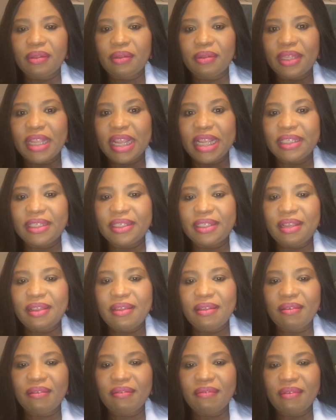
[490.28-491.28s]

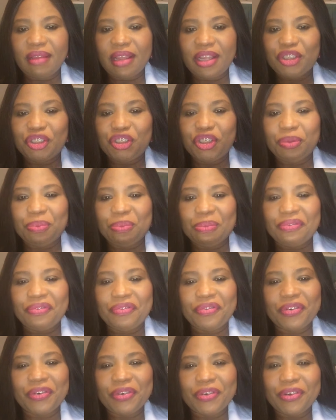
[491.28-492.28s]
tasty, and cheap
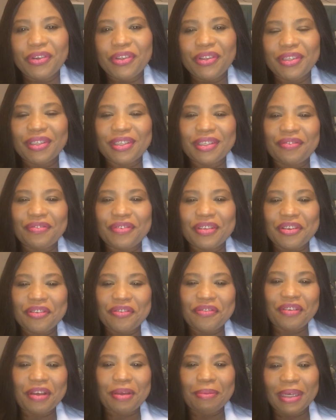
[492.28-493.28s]
for yourself and your
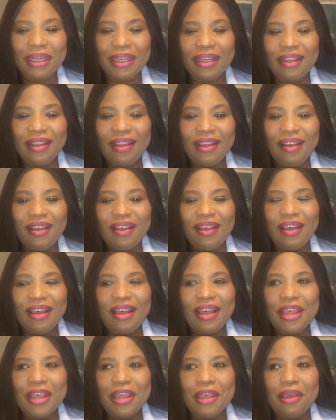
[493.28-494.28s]
family.
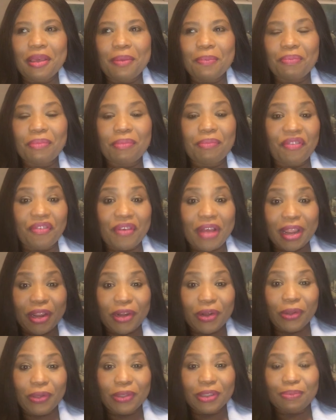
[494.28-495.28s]
Uh, before I
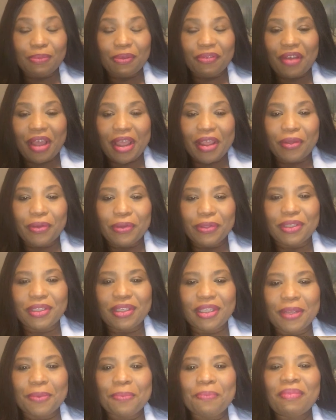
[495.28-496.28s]
close, before I go
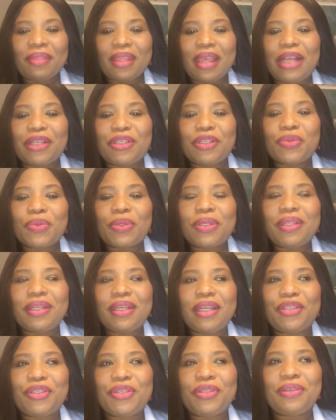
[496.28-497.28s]
today, I just want to
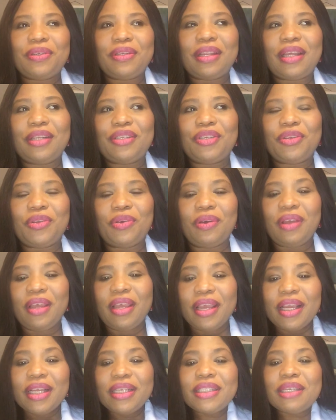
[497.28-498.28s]
let you know that you know
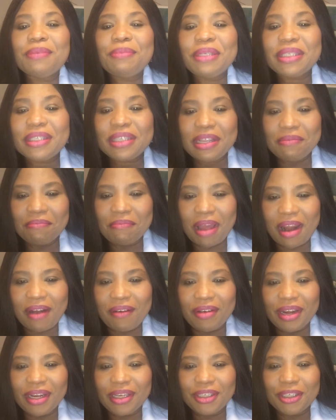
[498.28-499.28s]
intimacy in
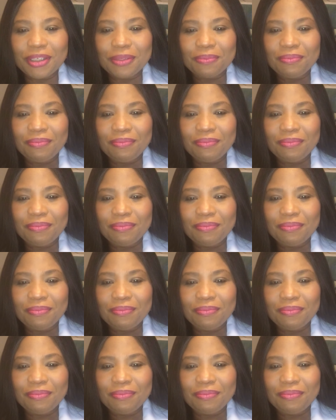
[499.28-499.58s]
marriage